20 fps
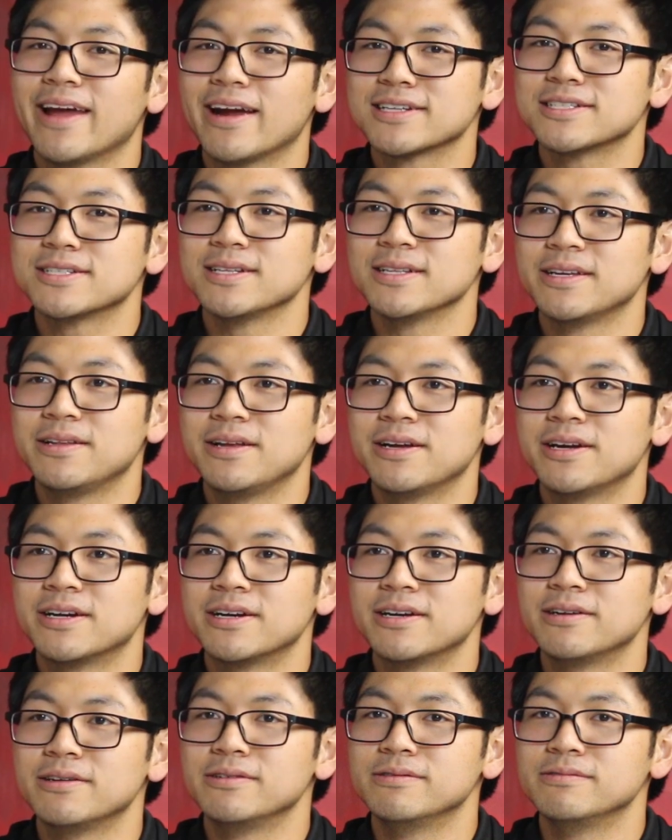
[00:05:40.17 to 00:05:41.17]
actually they're
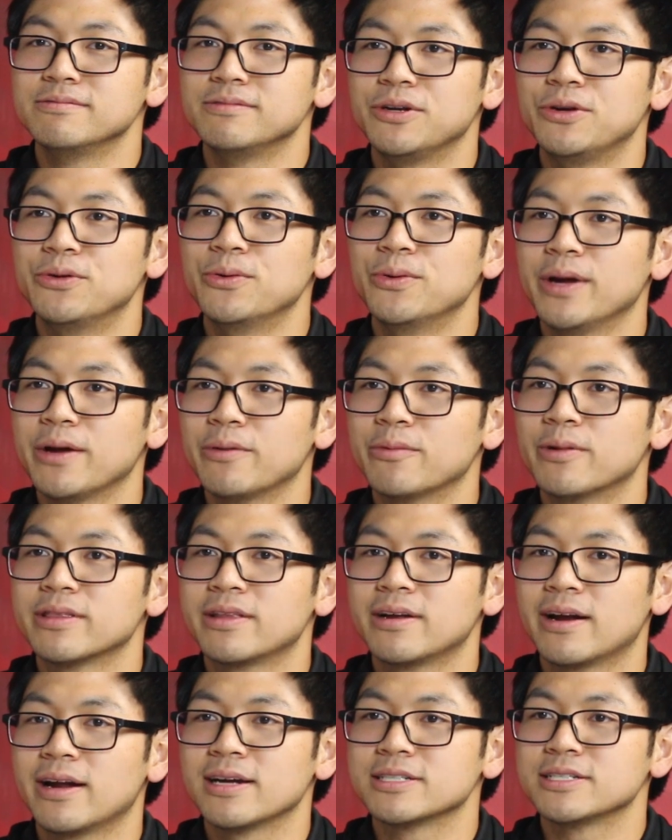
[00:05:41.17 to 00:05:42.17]
doing what
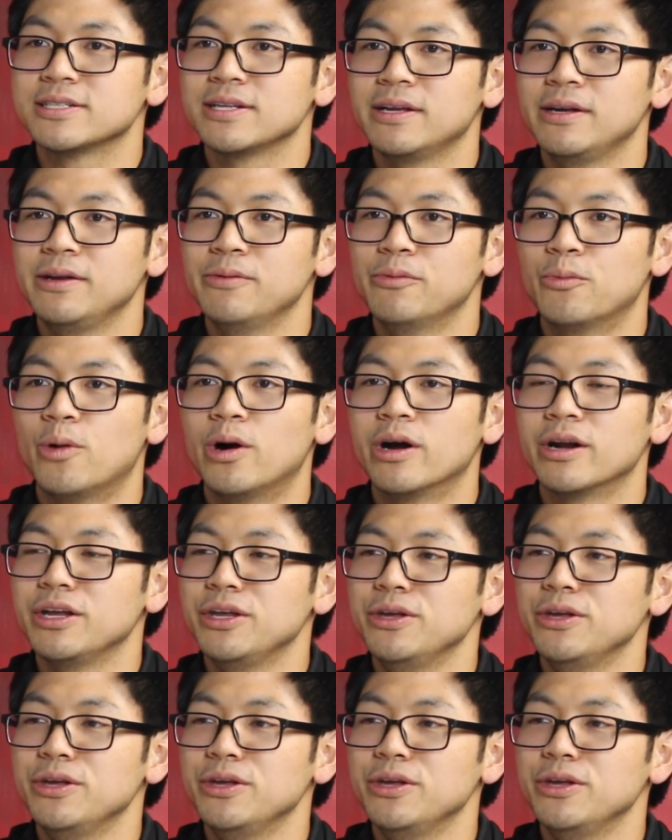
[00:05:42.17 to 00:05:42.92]
they actually want to